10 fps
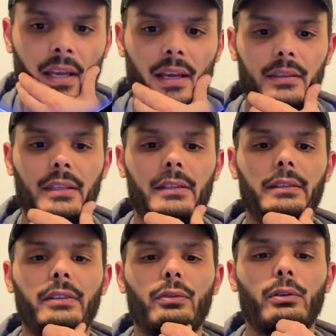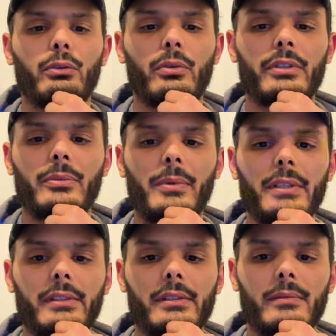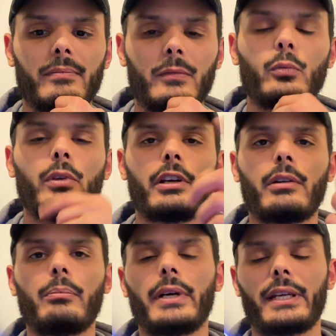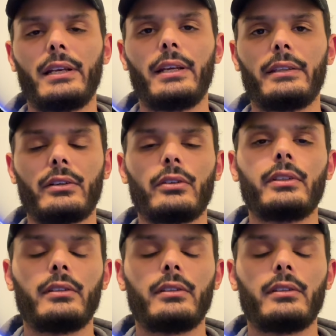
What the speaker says: a default workspace. We will come back later on